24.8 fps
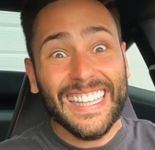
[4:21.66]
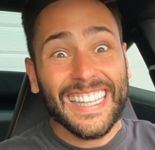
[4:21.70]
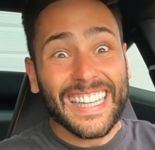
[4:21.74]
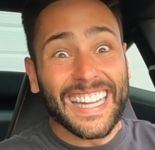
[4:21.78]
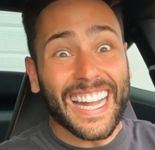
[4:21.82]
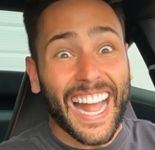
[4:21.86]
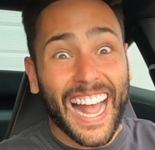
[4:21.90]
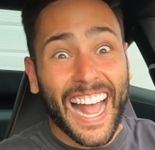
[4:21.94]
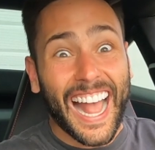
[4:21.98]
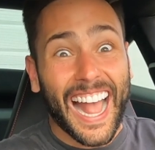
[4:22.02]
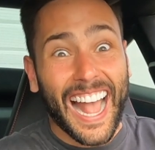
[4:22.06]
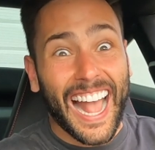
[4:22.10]

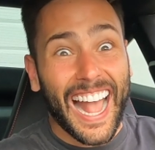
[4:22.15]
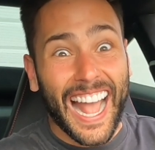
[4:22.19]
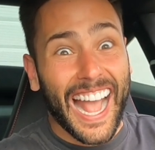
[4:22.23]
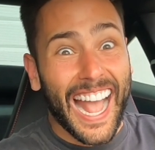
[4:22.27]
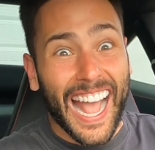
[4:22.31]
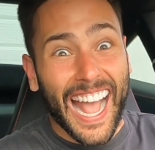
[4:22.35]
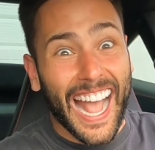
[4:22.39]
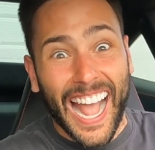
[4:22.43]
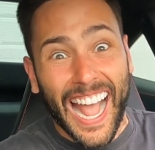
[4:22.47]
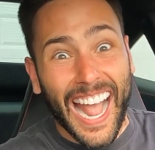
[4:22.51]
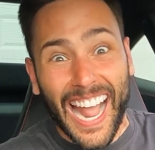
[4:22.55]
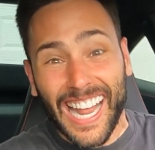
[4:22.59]

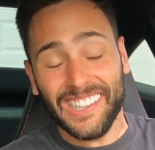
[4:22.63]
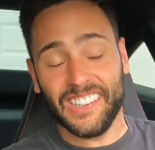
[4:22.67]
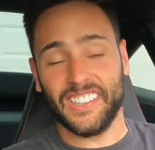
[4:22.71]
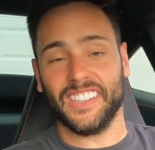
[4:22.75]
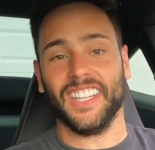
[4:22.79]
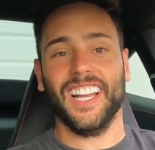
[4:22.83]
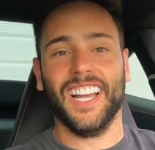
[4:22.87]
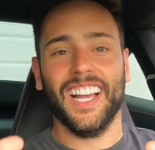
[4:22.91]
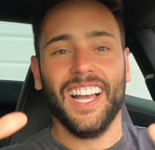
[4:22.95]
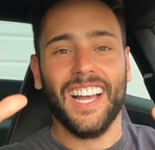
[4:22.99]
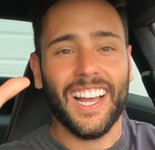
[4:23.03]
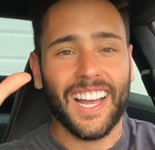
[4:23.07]
guys!
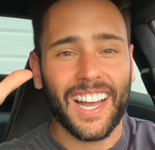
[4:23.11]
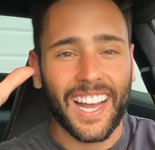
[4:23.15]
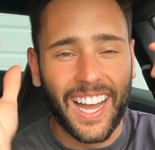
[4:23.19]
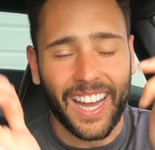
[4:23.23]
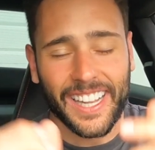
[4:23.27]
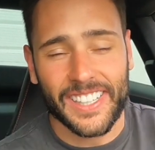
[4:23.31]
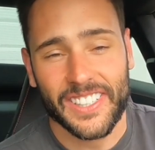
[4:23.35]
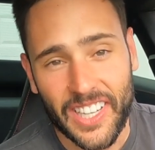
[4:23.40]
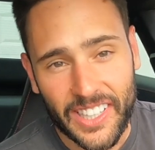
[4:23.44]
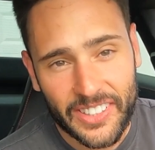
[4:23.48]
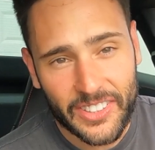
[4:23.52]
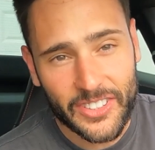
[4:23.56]

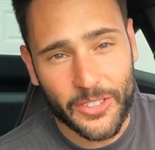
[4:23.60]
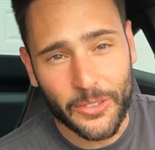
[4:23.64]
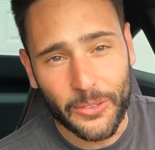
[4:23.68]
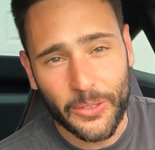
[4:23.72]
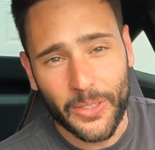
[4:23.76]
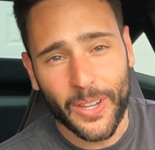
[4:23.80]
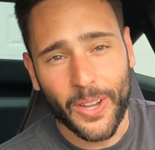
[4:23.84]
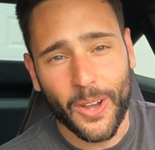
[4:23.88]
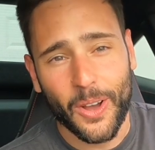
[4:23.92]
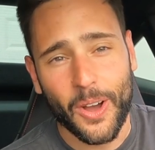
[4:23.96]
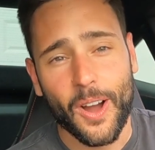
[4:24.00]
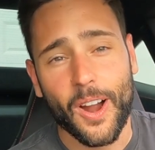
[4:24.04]
I just
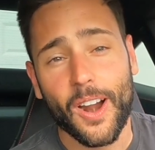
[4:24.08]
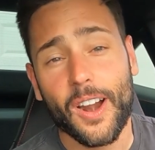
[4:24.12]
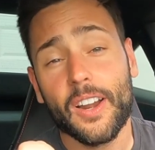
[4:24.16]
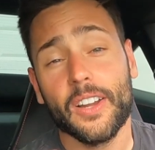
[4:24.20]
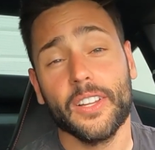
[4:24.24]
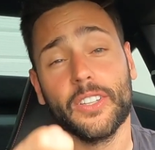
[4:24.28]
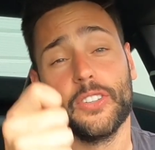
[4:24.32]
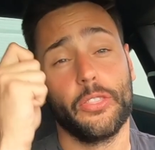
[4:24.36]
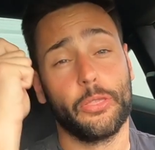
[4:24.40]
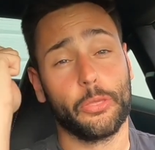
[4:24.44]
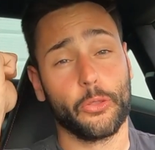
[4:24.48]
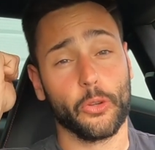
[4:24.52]
tuned the
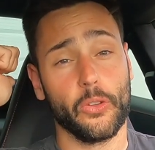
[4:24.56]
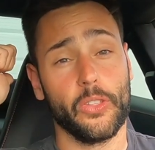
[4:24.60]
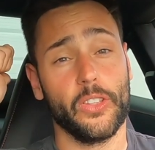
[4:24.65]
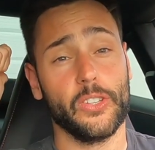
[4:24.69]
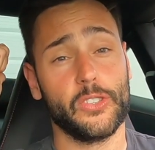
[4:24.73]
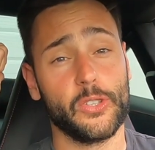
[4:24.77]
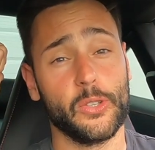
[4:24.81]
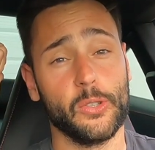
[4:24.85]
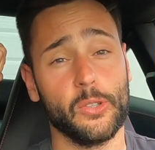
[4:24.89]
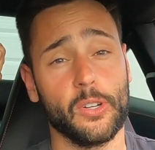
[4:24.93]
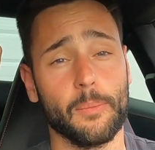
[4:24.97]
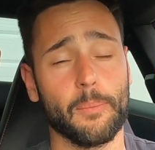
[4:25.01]
car, threw the
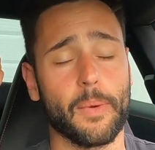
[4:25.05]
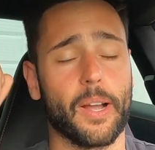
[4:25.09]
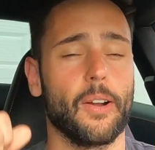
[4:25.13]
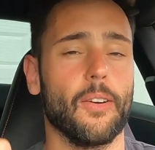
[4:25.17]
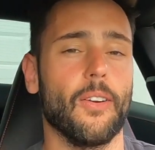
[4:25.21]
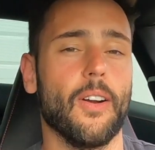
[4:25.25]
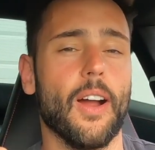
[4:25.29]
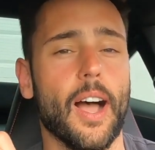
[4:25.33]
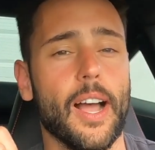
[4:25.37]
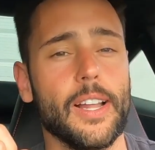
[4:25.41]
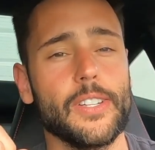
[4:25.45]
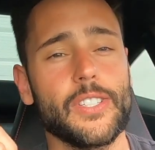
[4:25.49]
tuner in my
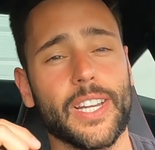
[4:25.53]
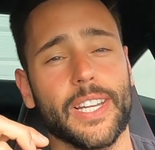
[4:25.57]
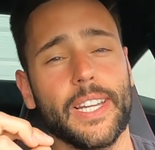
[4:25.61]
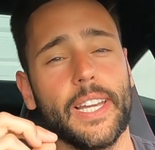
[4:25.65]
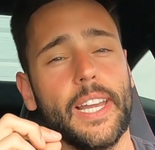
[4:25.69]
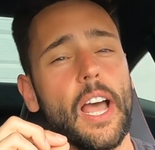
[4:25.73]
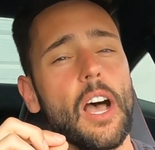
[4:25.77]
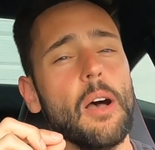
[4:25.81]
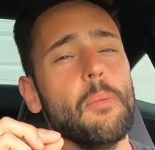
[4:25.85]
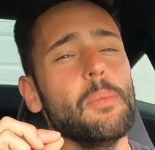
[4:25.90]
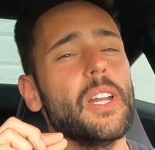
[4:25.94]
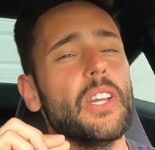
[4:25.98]
garage, and
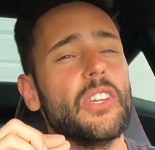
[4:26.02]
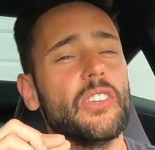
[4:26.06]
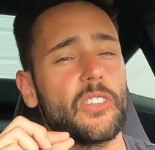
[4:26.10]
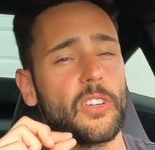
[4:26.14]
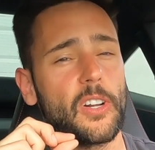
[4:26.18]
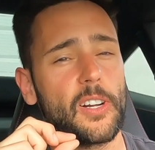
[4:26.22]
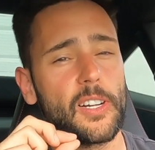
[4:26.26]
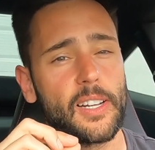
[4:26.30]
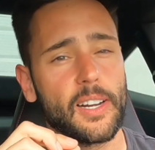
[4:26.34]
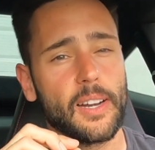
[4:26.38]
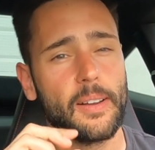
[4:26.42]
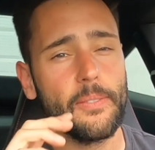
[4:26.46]
now I'm gonna
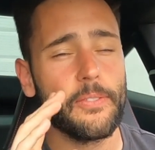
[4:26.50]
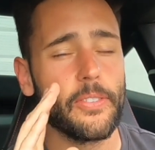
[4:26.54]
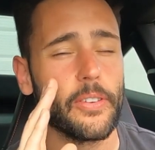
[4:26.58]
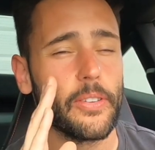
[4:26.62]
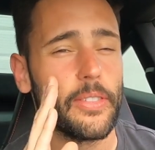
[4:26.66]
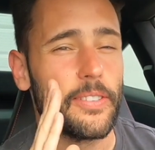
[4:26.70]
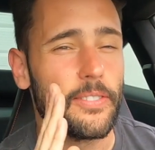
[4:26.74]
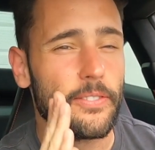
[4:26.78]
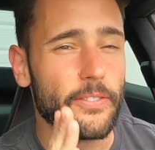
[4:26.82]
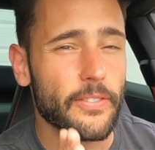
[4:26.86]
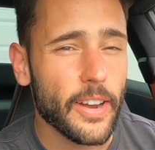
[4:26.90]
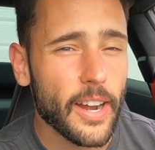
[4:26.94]
start it up for
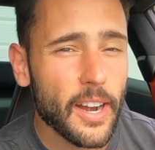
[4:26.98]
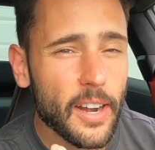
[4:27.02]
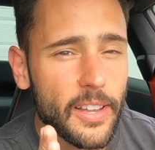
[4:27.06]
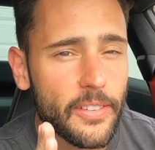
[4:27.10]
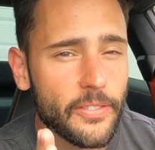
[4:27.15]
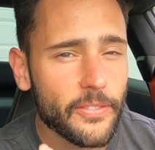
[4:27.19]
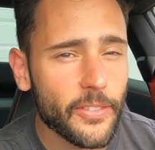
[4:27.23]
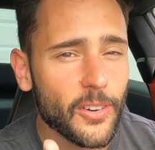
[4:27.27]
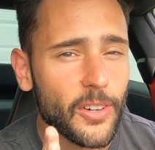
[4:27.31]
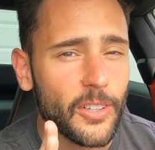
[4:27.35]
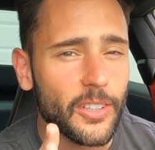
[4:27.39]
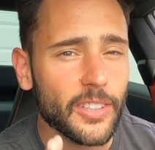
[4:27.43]
the very
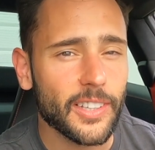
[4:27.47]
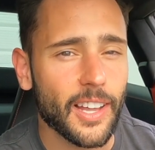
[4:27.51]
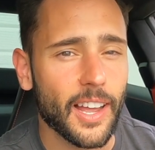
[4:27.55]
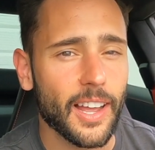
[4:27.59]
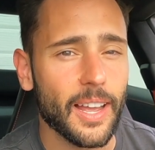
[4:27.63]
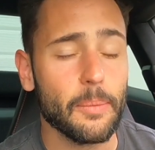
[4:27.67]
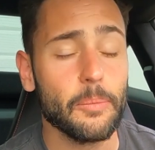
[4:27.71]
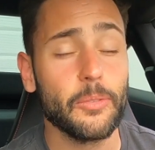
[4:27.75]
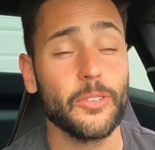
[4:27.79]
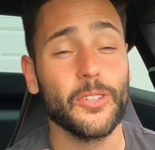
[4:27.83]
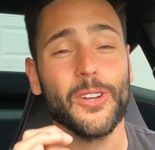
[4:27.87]
first time.